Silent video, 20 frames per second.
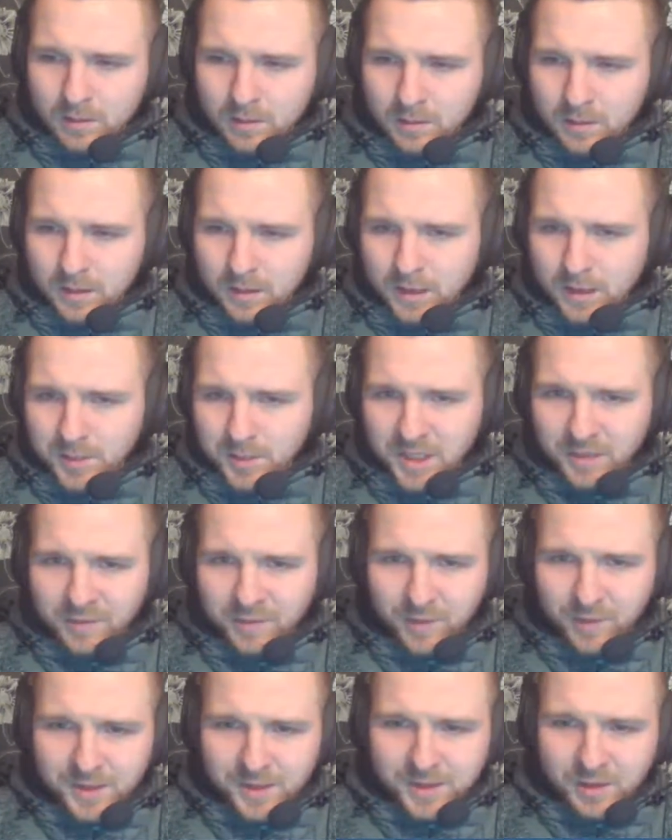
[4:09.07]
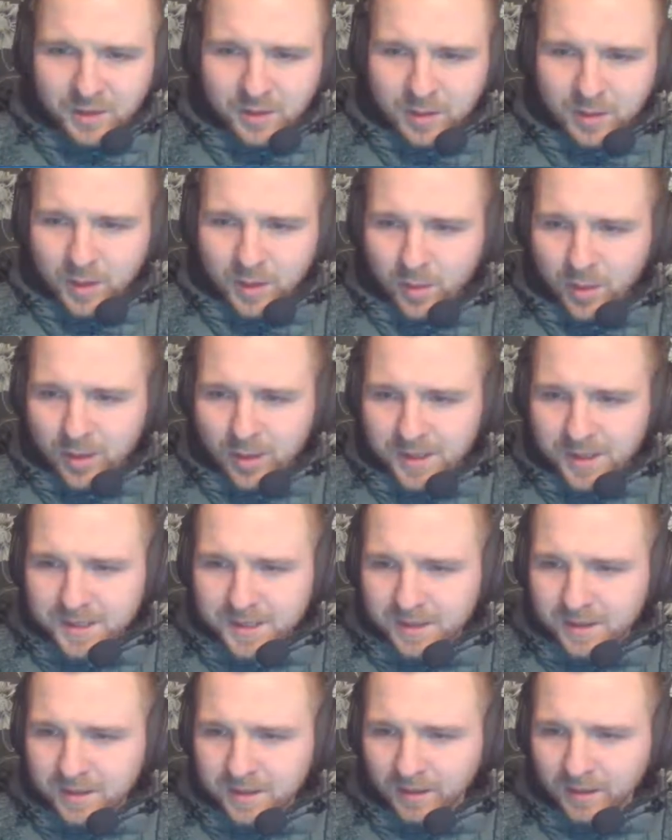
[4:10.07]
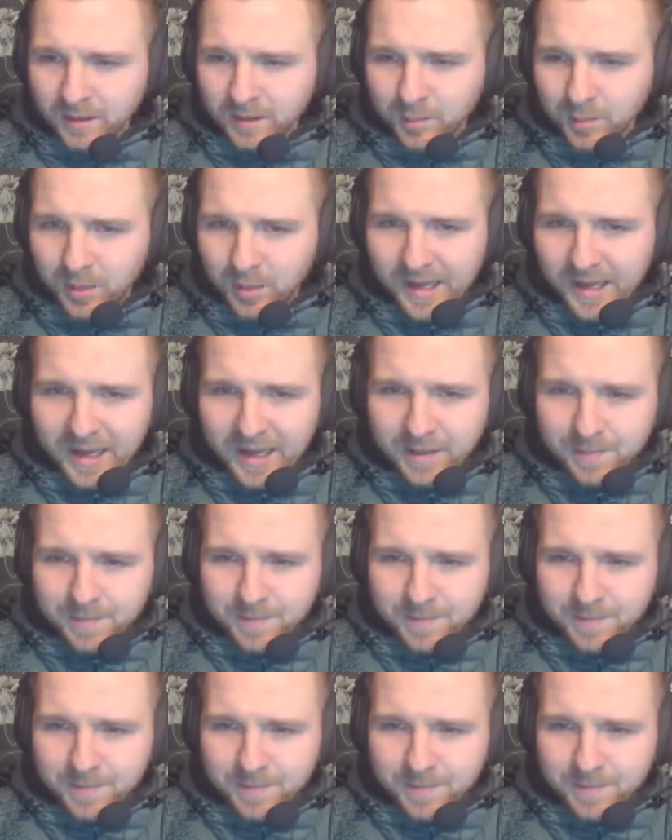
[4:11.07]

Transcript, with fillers: The MG42, come on boys. Bring it.